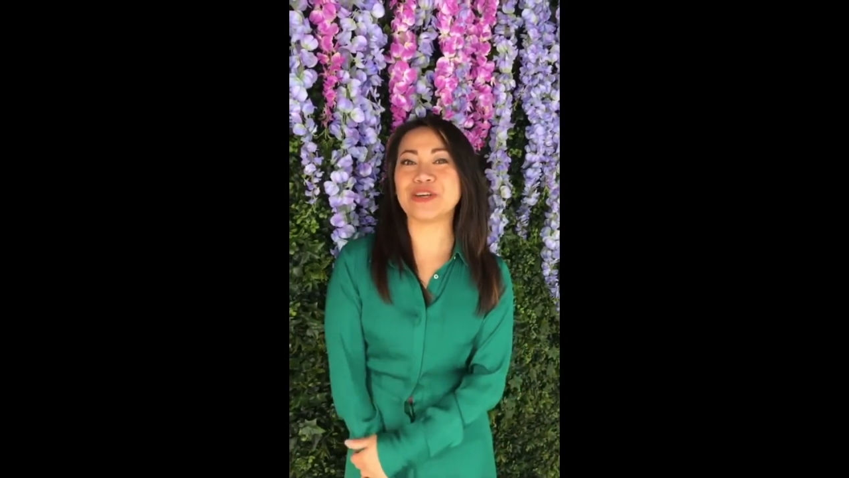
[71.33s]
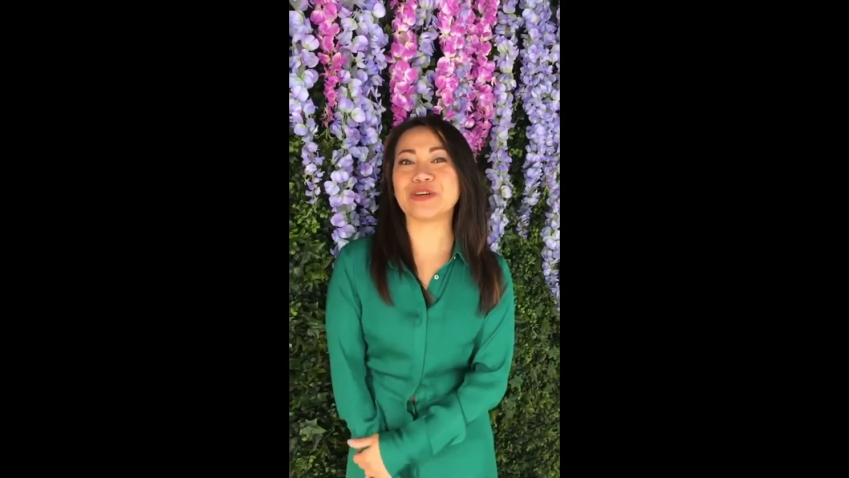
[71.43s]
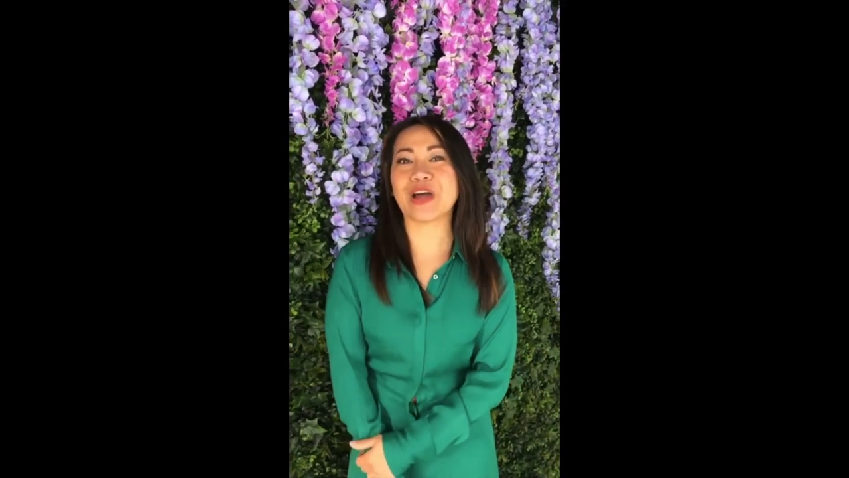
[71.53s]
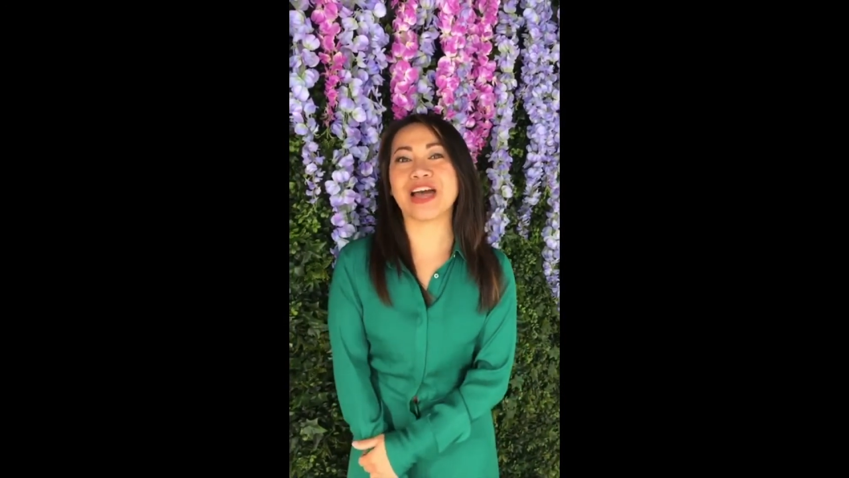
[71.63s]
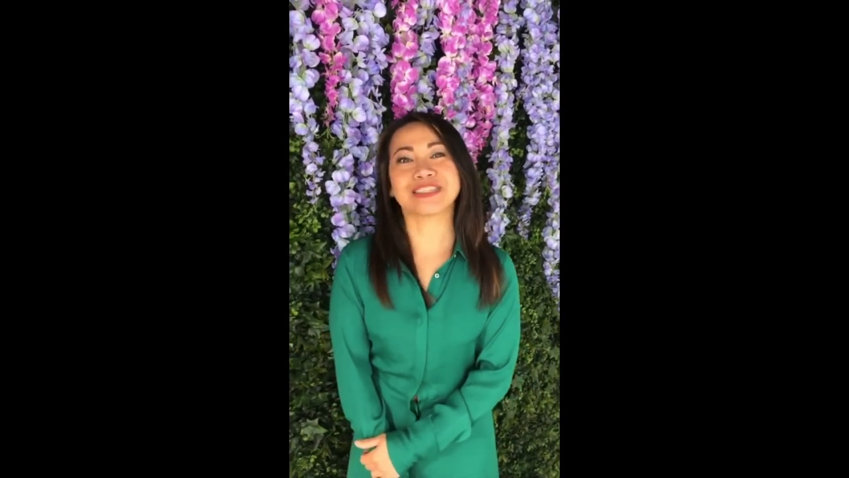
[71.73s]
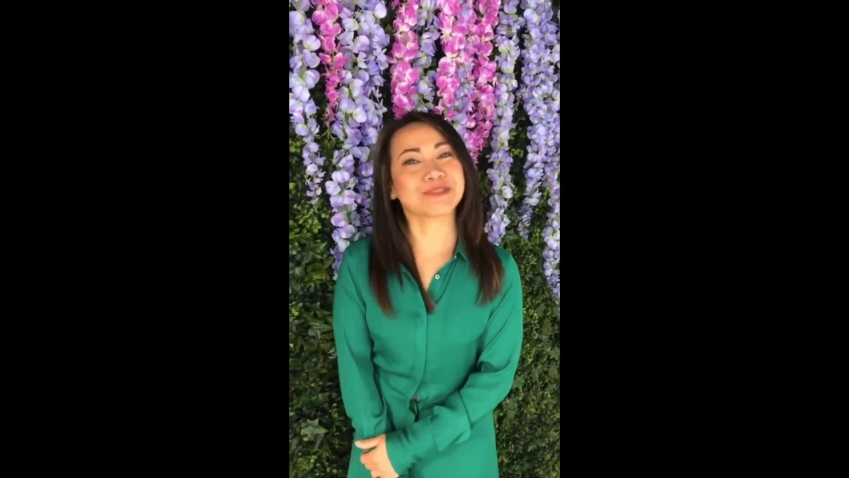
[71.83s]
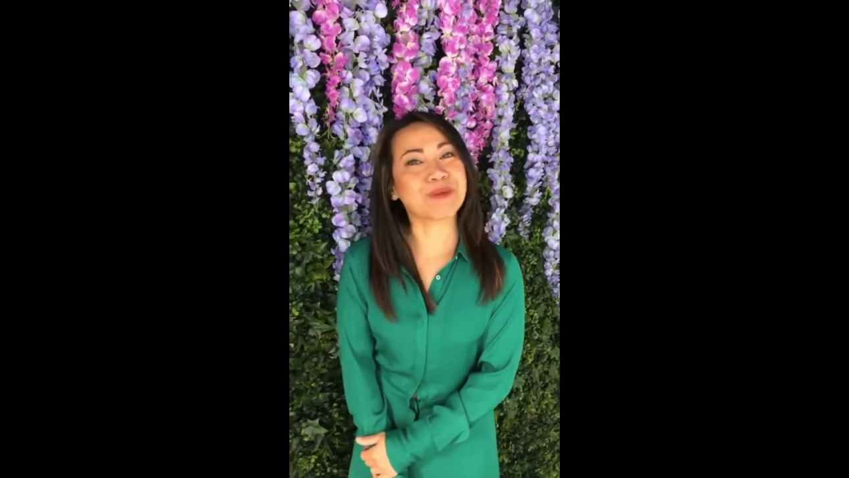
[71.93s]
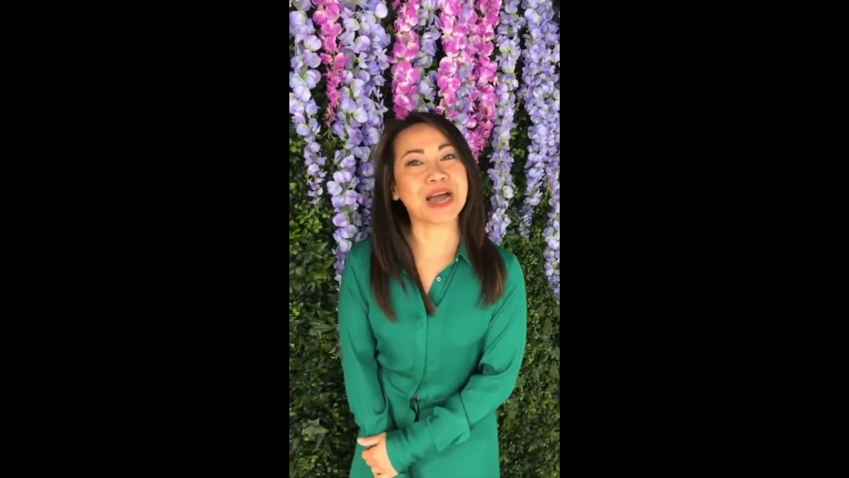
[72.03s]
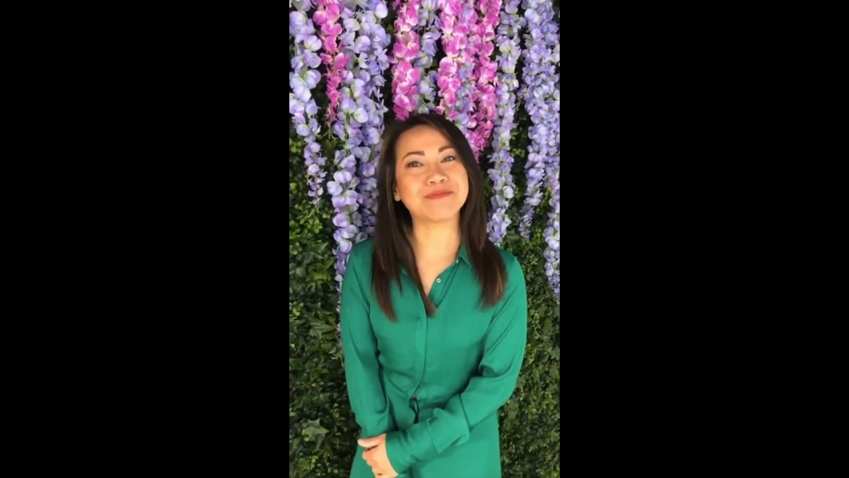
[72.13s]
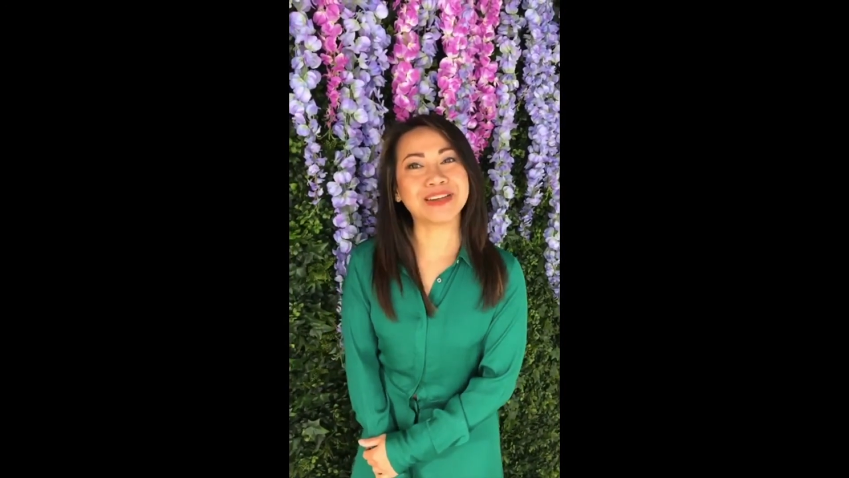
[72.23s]
you at
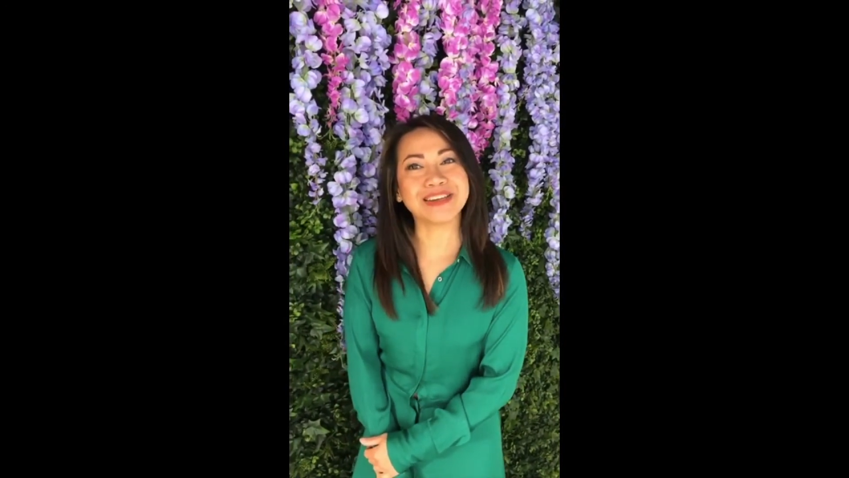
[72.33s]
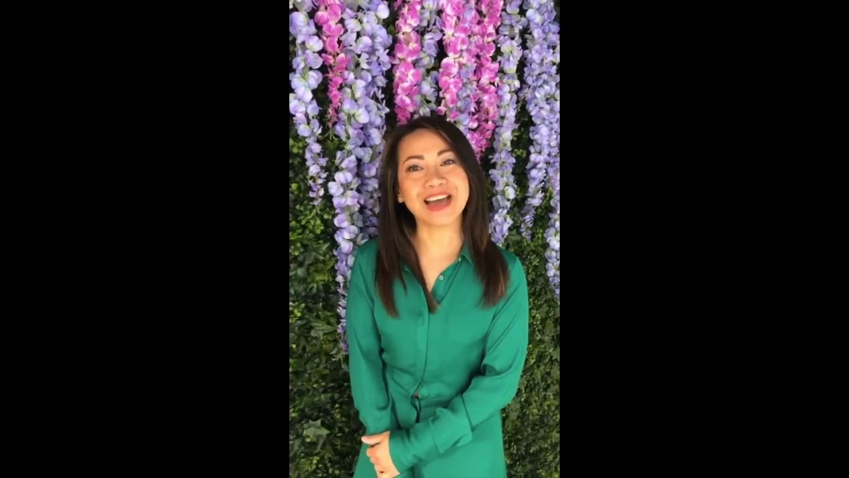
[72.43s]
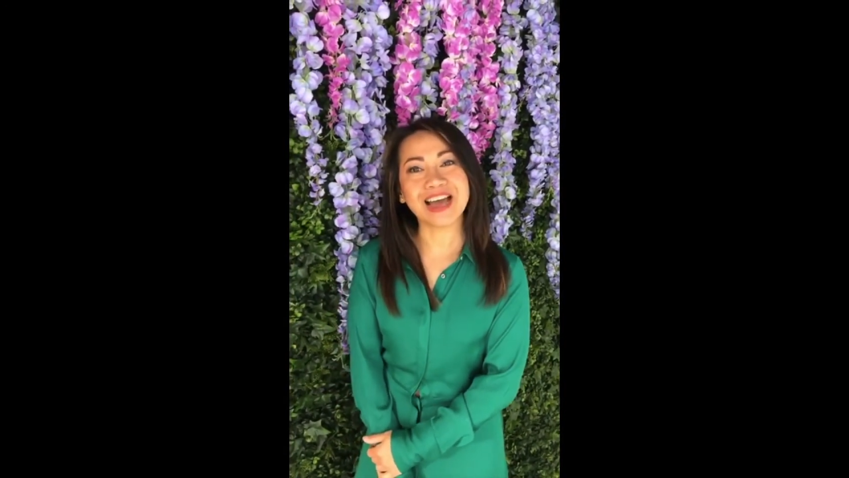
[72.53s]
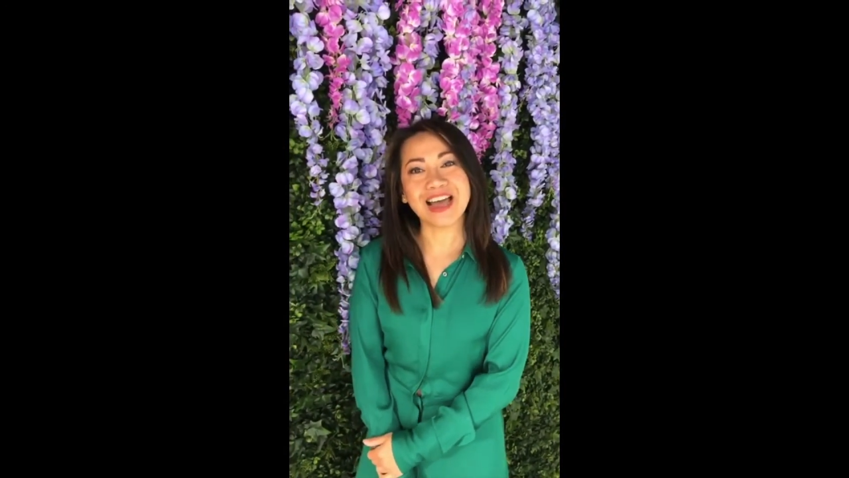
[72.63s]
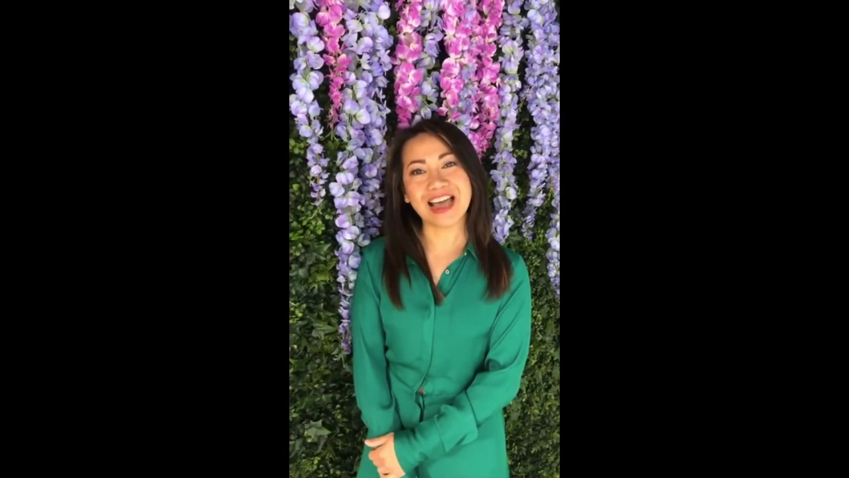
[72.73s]
Spa Manda